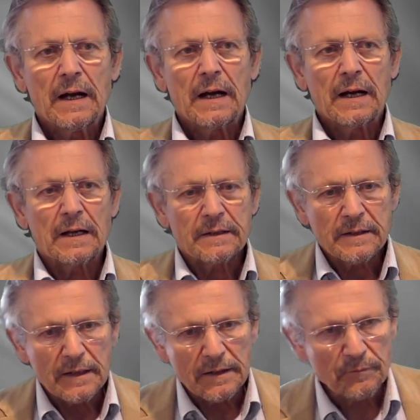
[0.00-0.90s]

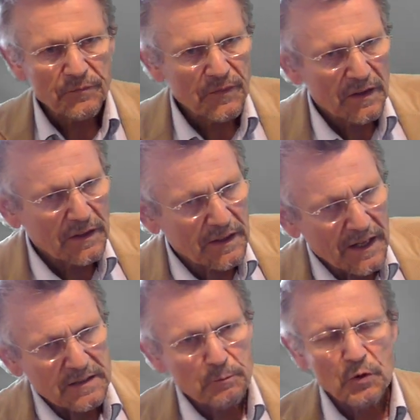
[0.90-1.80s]
And um, it
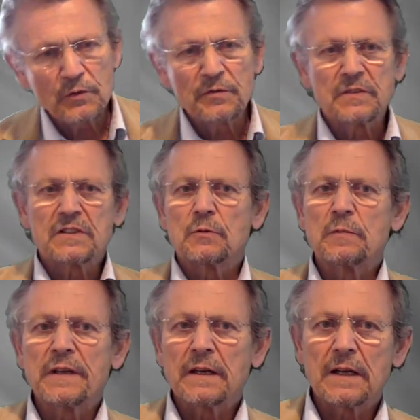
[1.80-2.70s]
has proven to
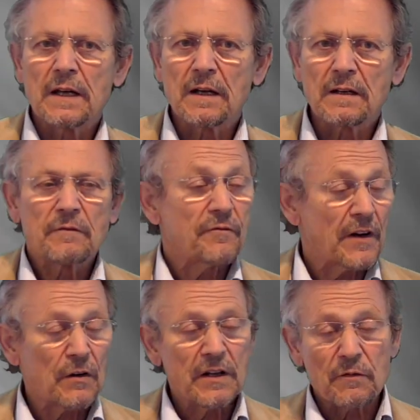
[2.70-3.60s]
be uh,
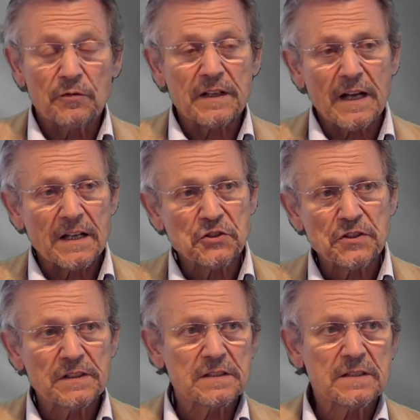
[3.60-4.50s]
very
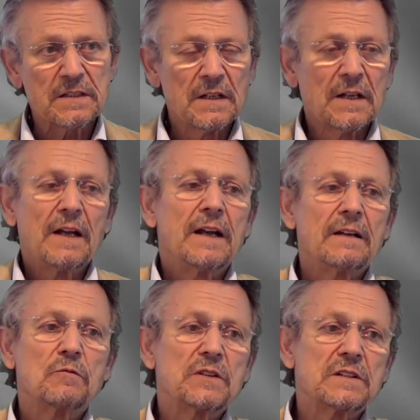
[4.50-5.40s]
efficacious
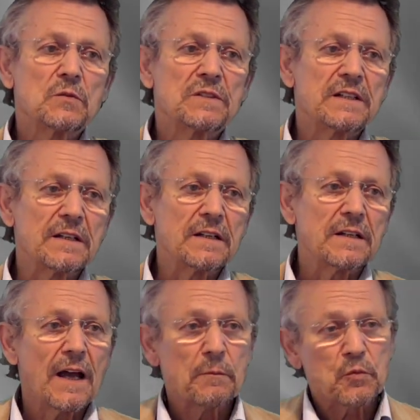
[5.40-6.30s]
in reducing
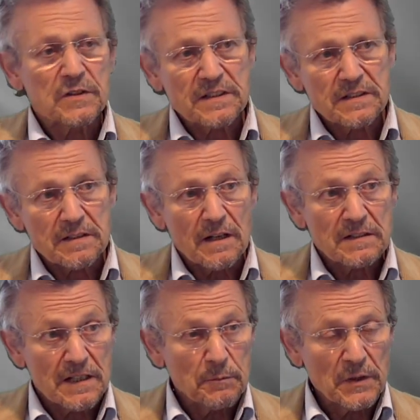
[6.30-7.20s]
Epworth
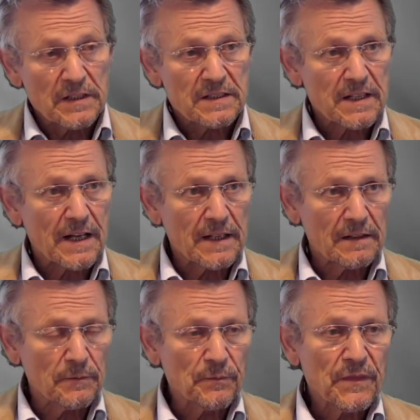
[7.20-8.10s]
sleepiness
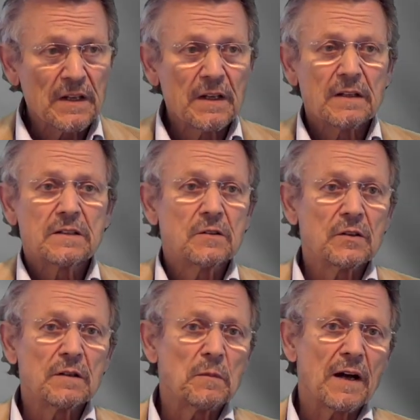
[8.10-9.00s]
scale to
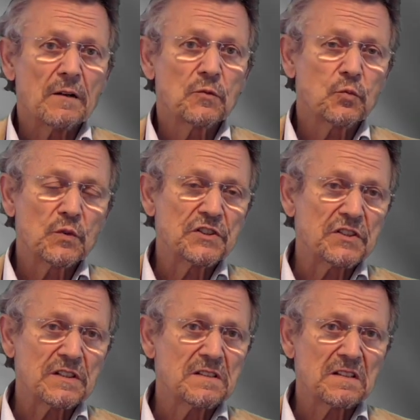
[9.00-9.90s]
an amount which
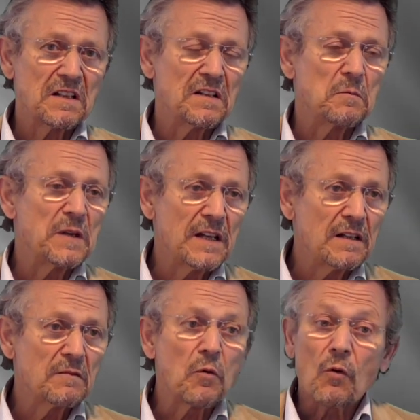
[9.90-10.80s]
is in the
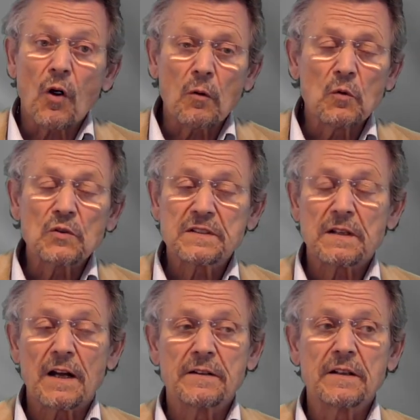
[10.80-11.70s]
mean almost
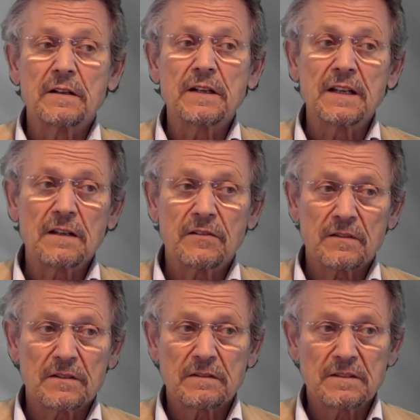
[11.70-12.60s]
underneath
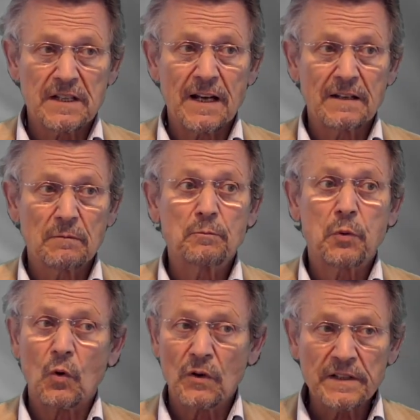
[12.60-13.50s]
10
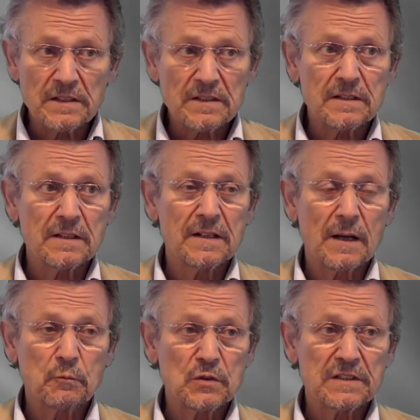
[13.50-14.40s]
points in
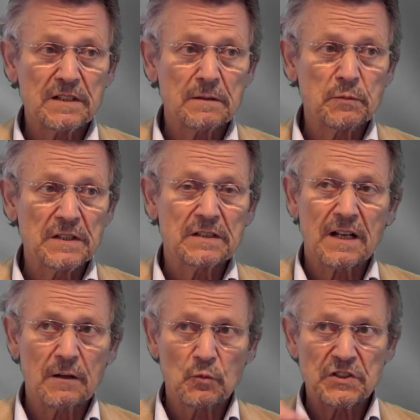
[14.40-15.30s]
Epworth sleepiness
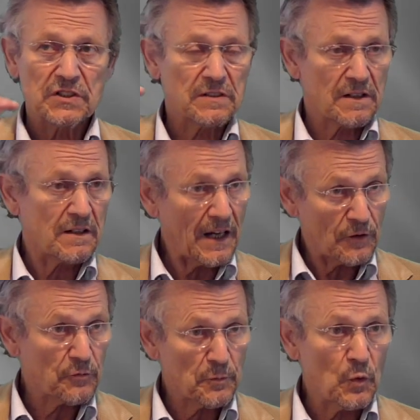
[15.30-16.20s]
scale, which is a
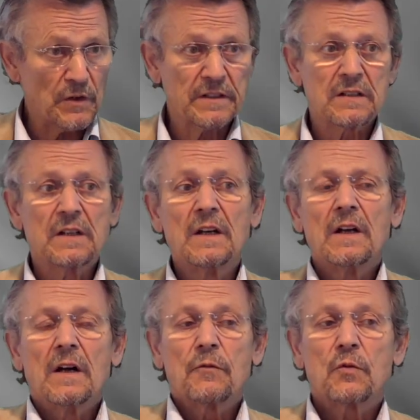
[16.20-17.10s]
cutoff point
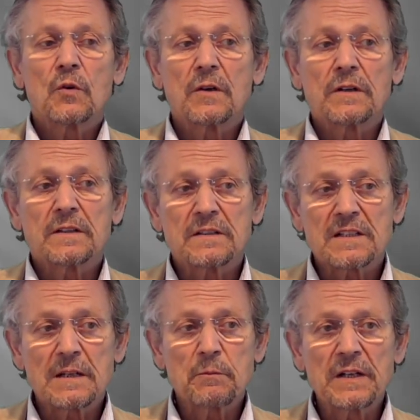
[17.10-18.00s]
for uh,
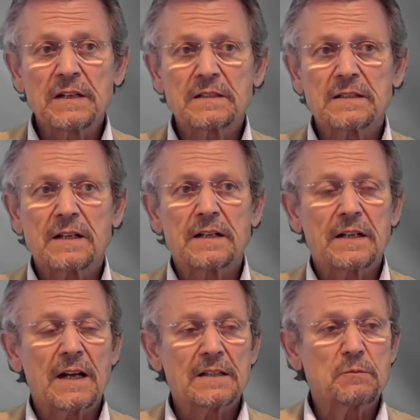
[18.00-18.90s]
sleepiness, and
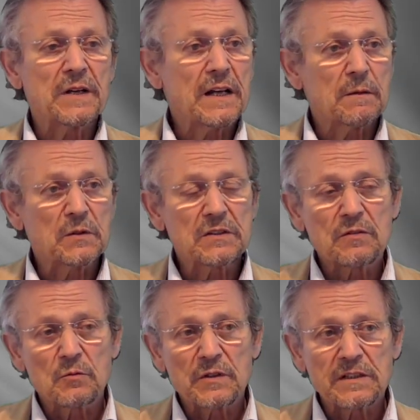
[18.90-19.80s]
it has been able
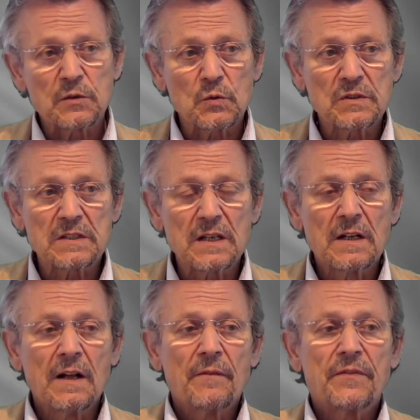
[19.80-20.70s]
to reduce
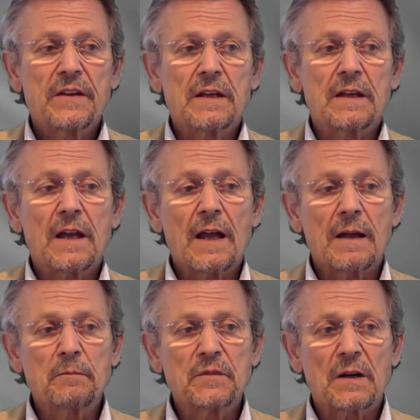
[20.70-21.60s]
the
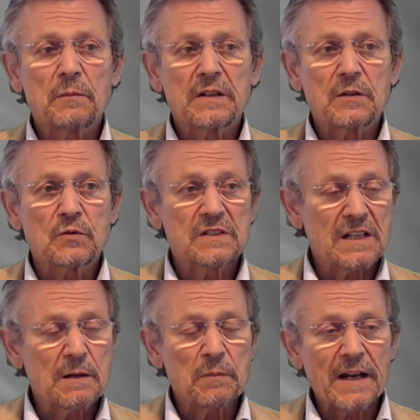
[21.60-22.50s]
N-W
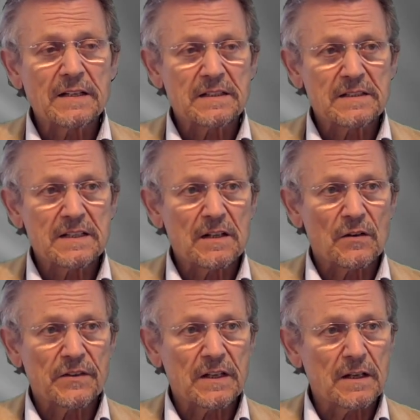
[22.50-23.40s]
sleep latency
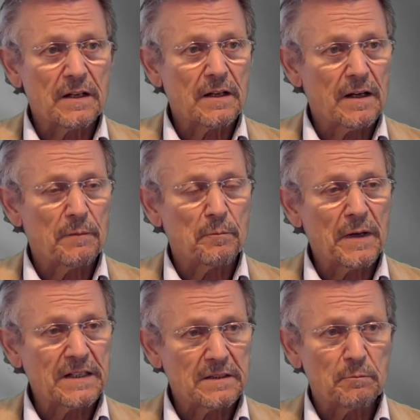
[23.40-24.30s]
on the uh,
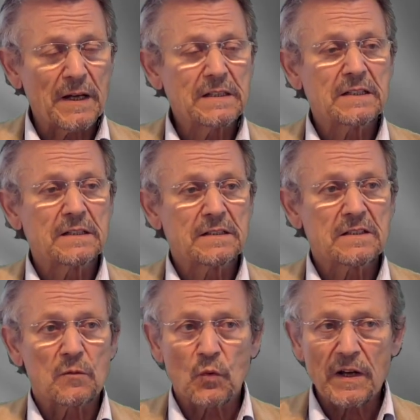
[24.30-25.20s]
ma maintenance of